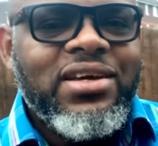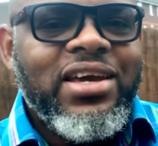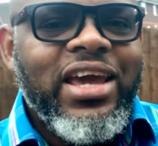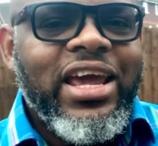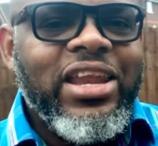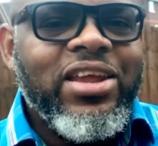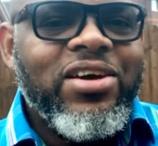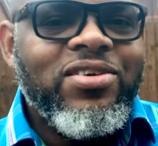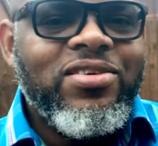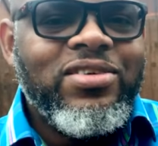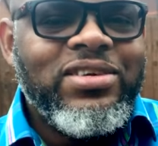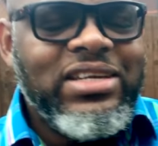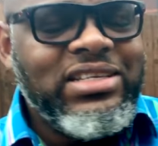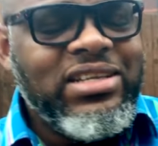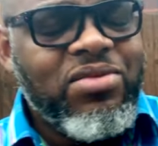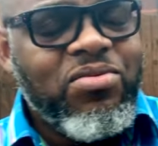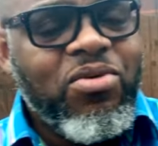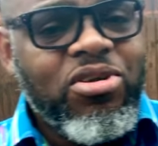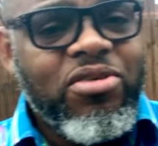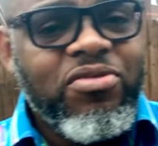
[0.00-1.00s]
You know,
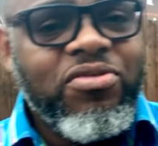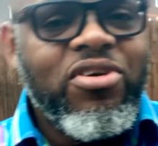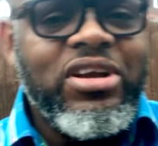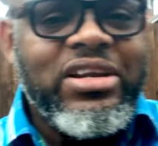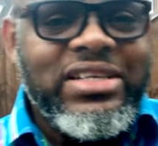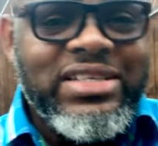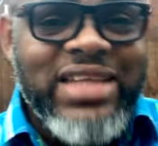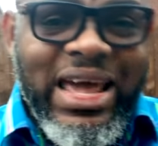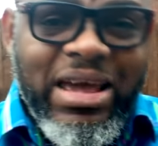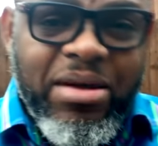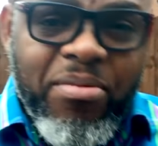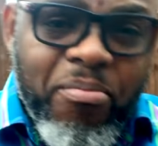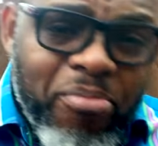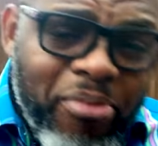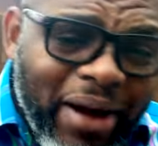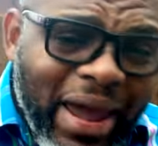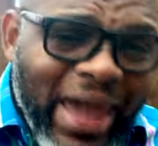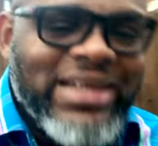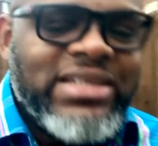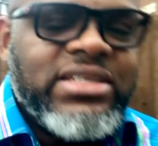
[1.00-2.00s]
the word of God is like
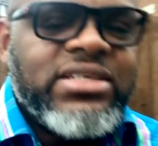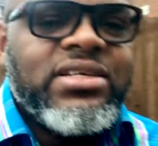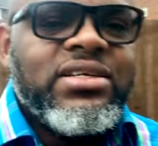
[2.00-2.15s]
bread.